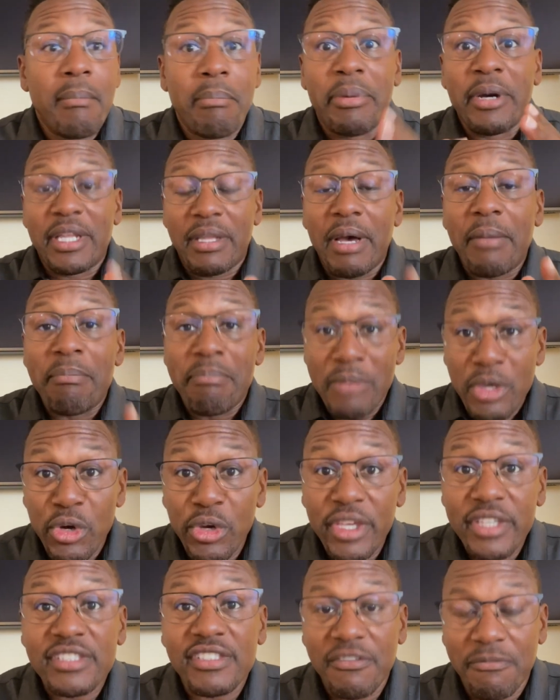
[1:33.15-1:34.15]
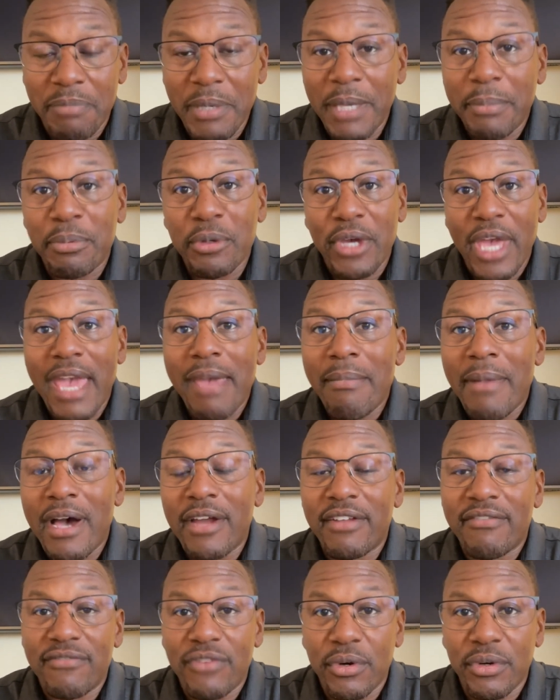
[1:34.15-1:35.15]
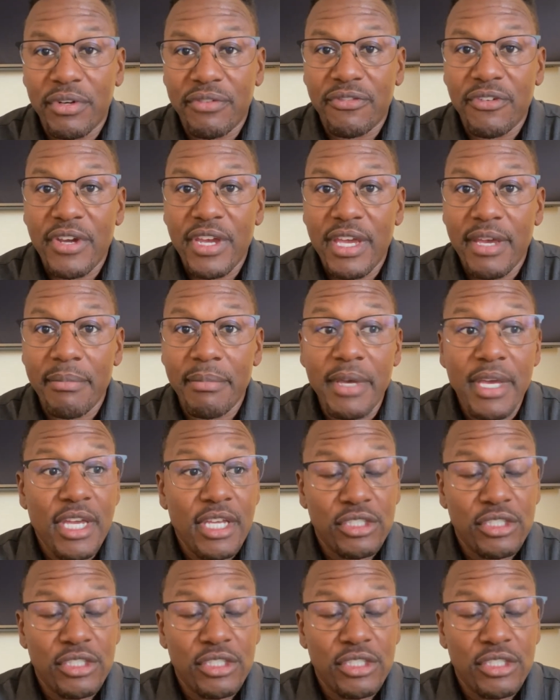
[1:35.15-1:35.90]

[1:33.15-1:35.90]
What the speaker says: But millions of people came out and voted for him.